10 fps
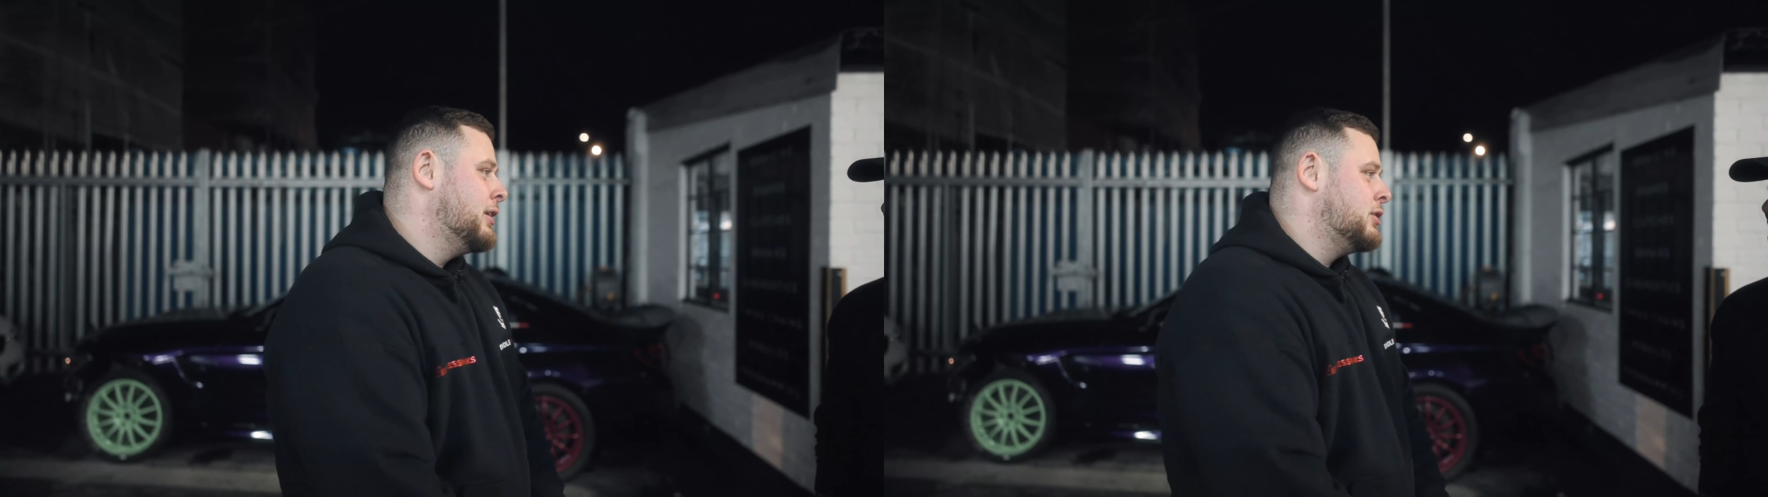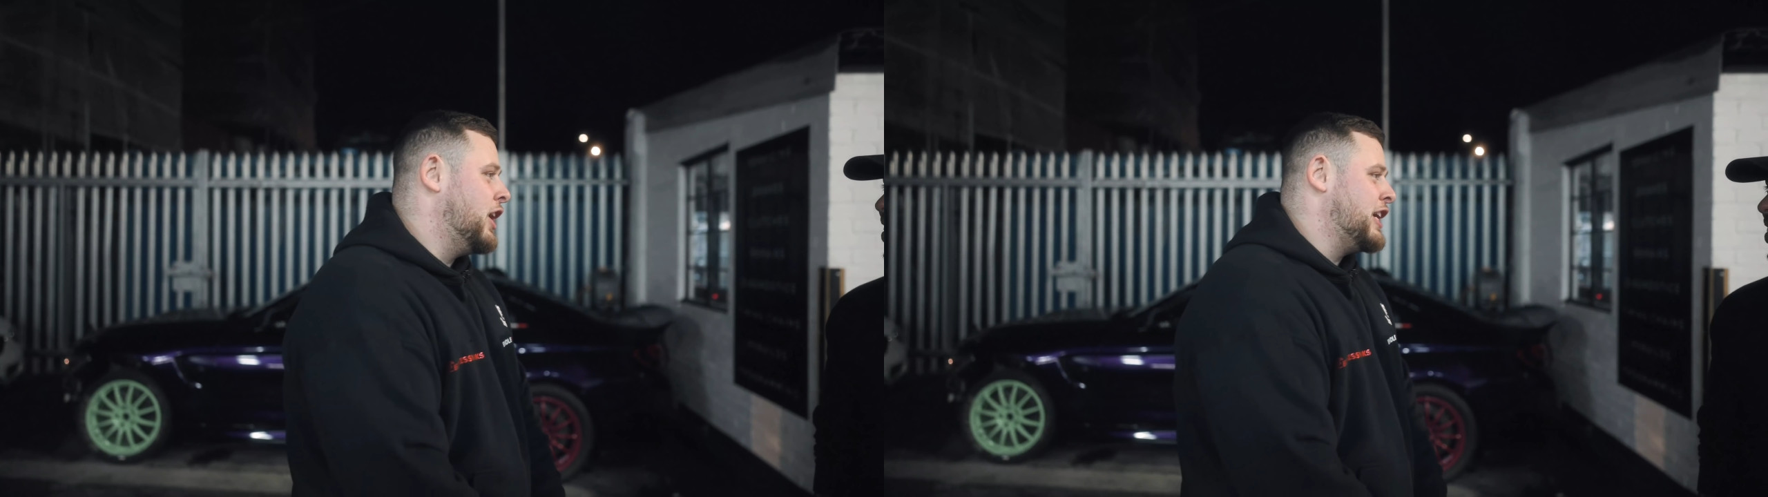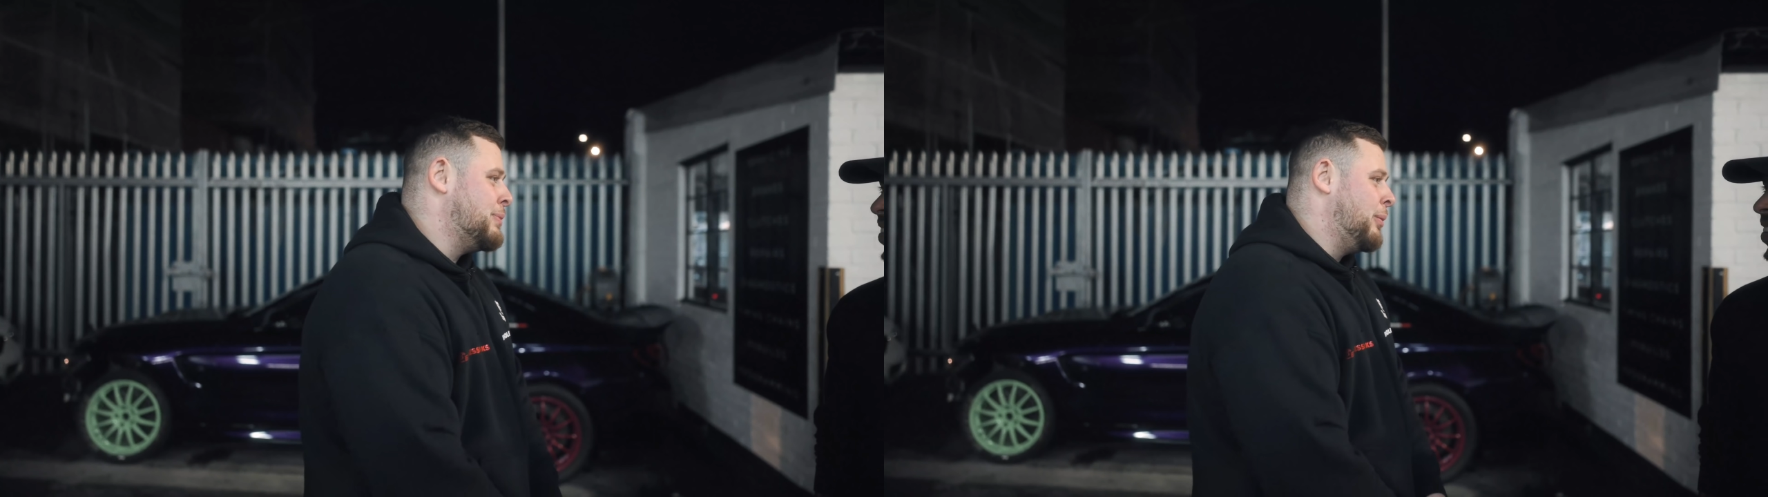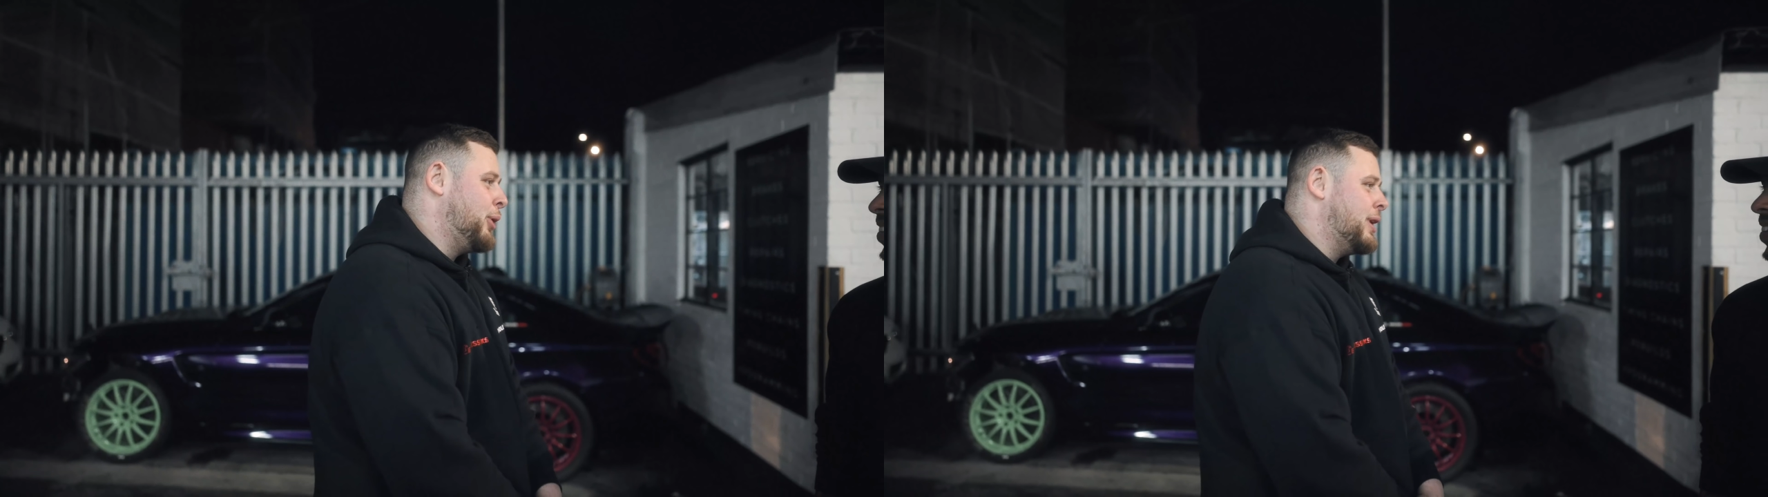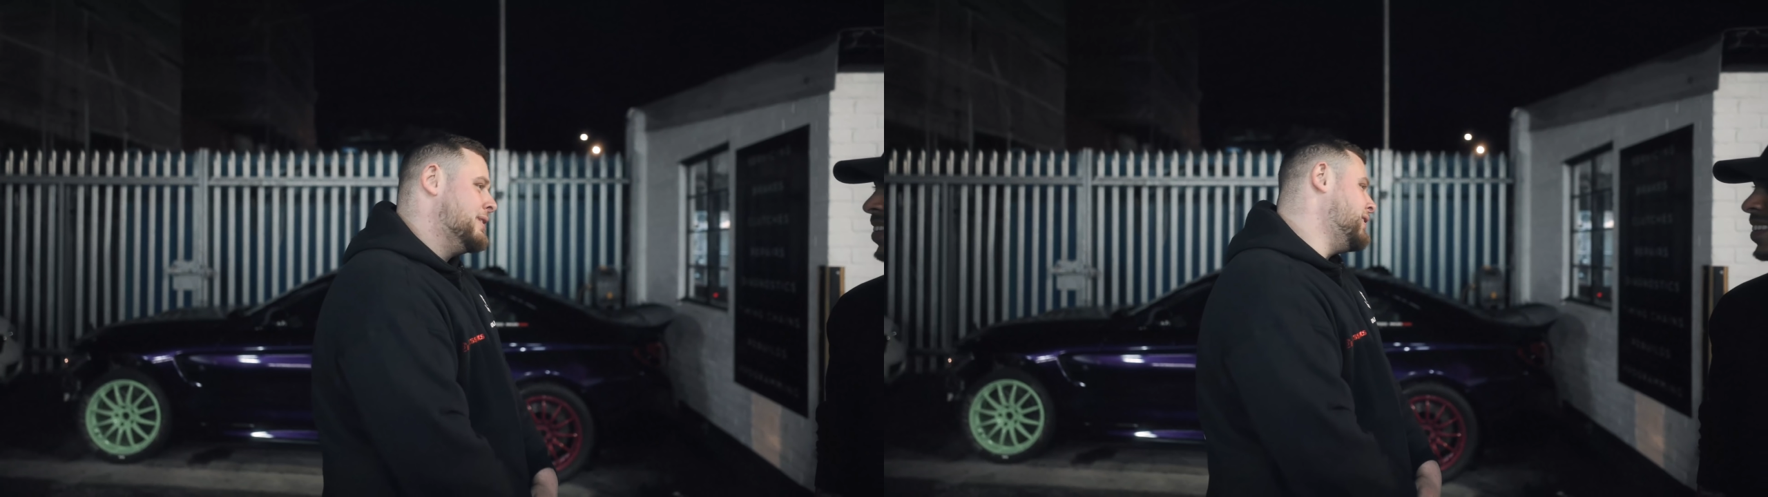chase my
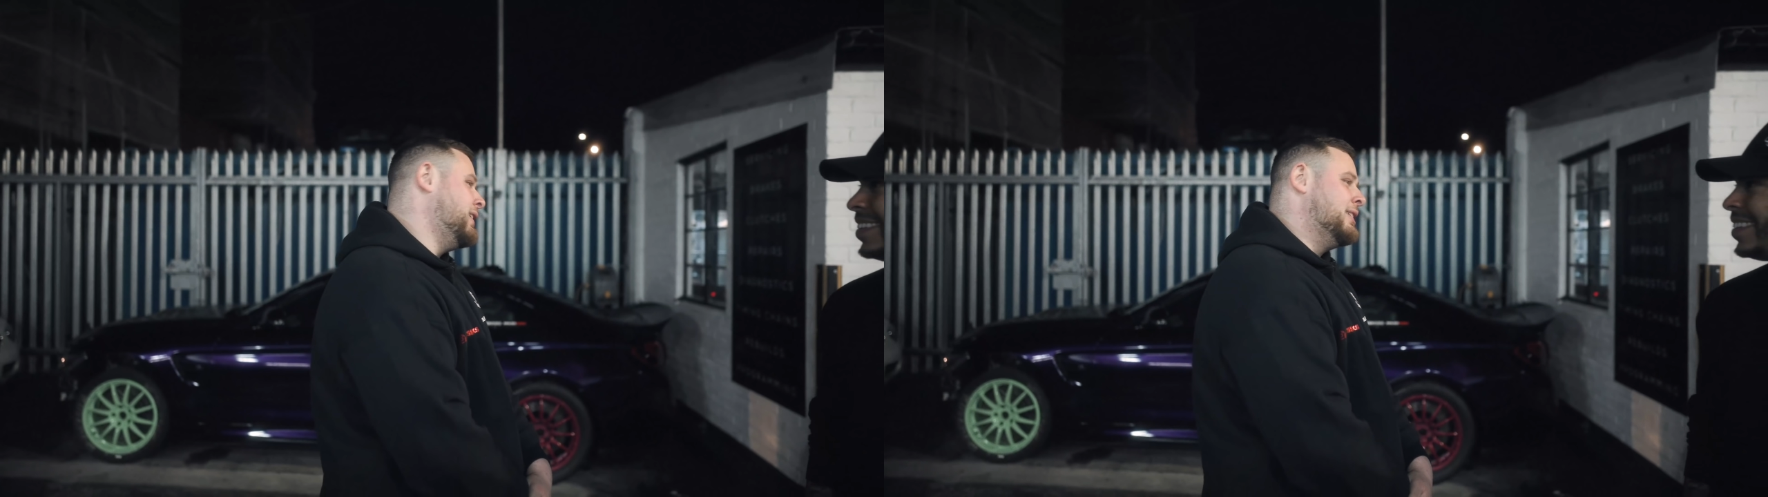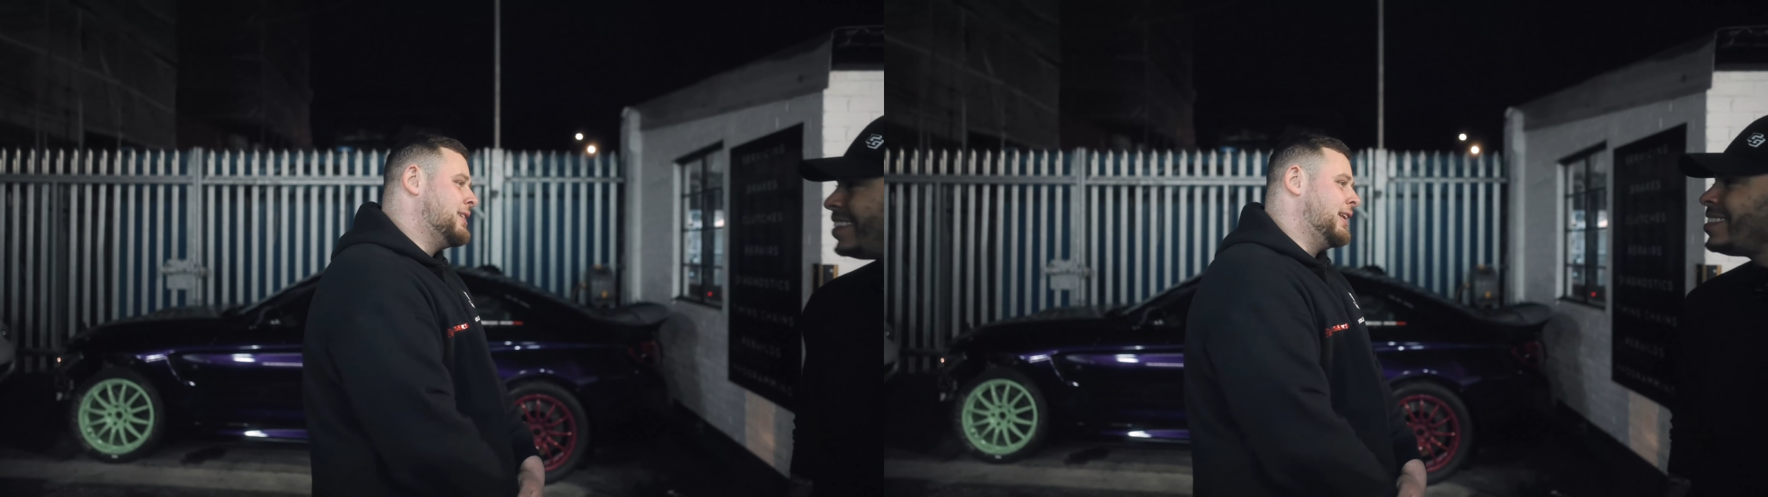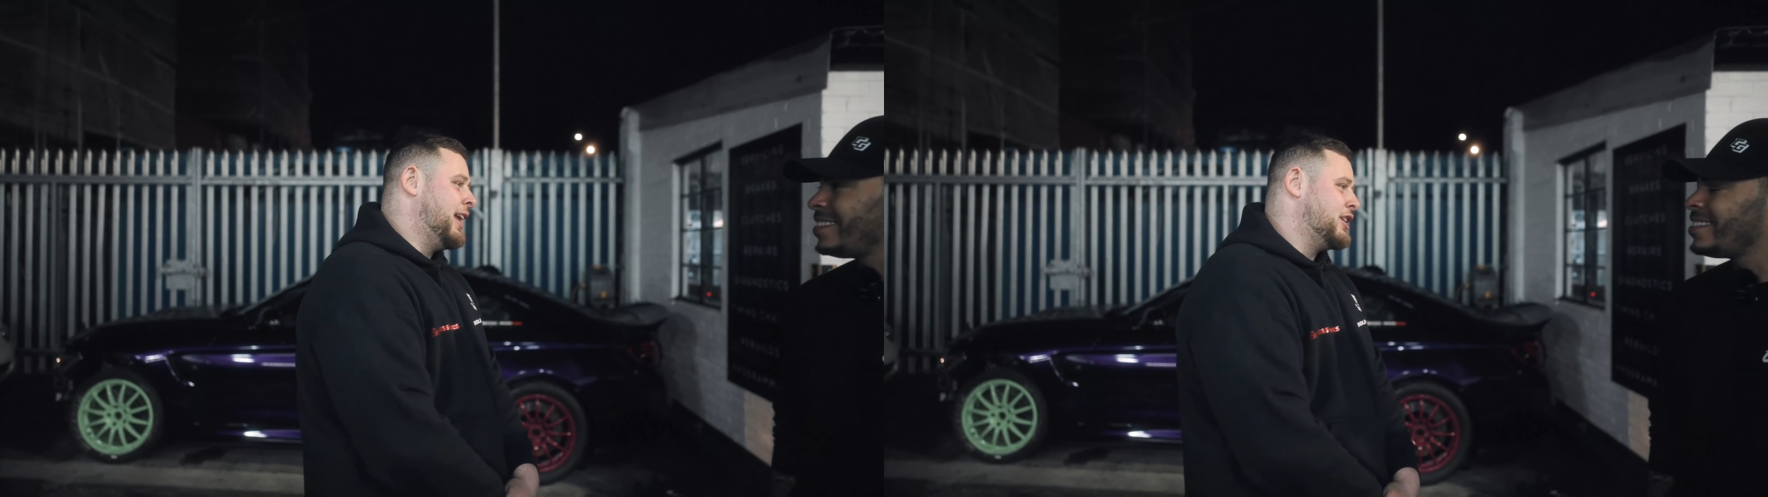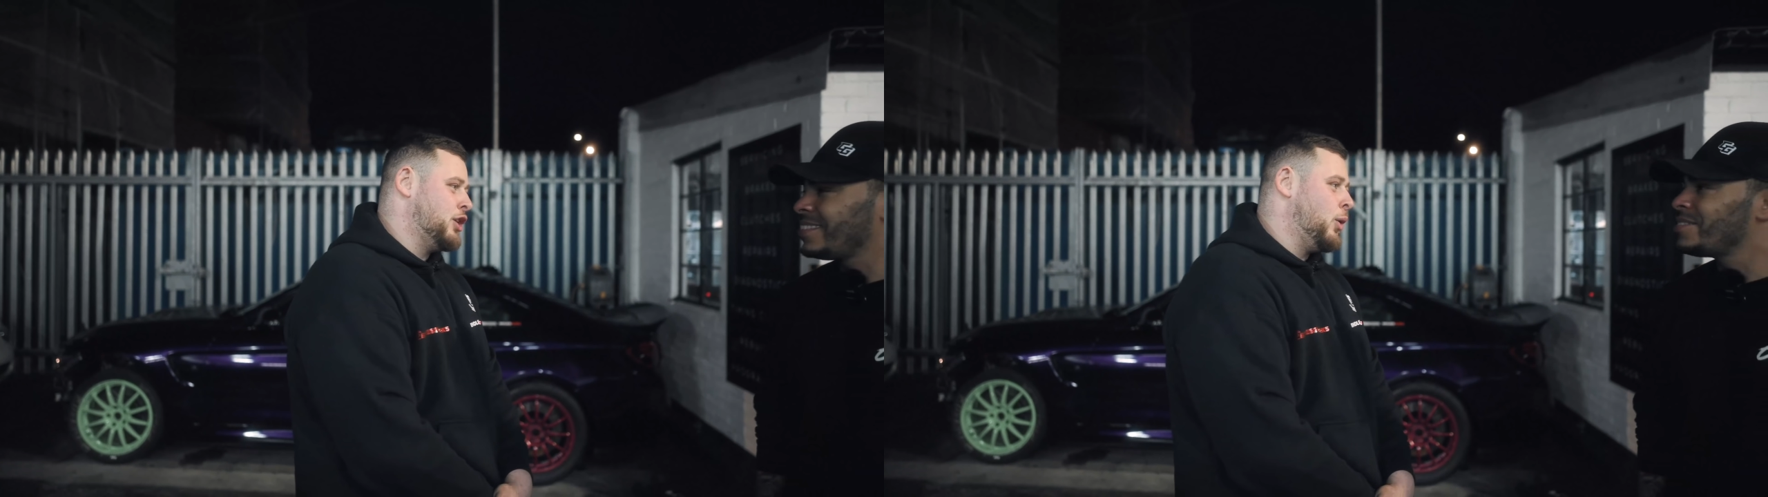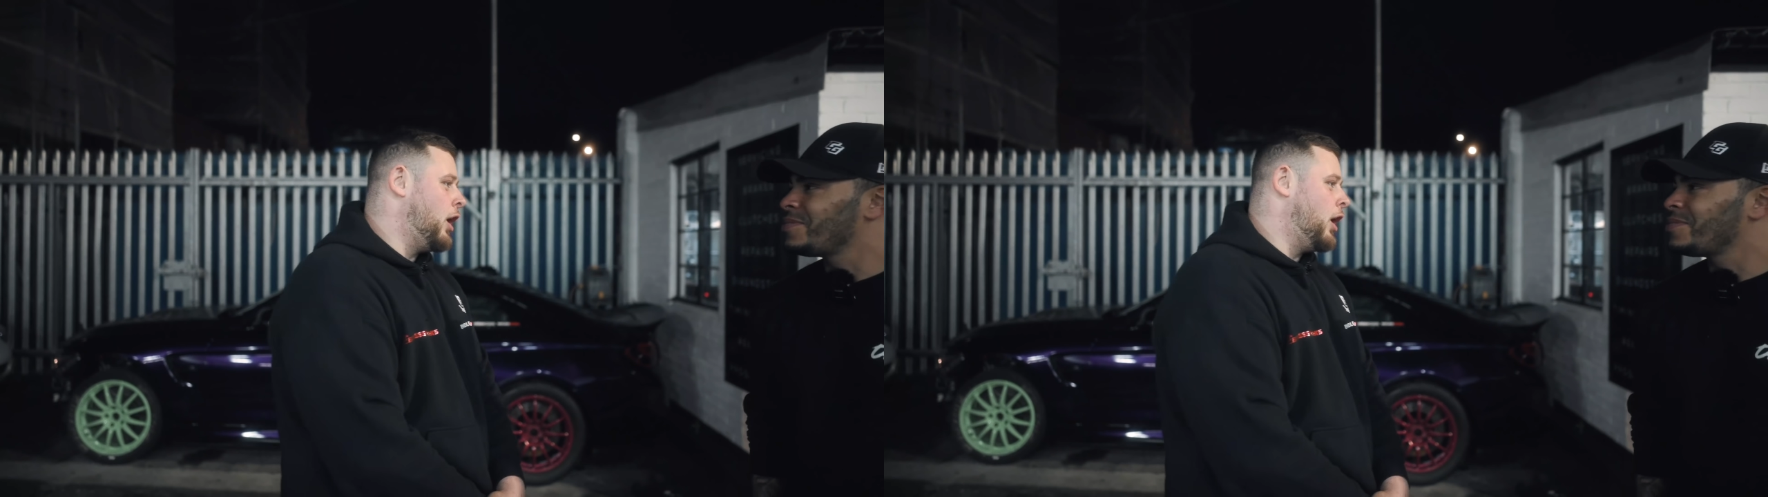boys in their slow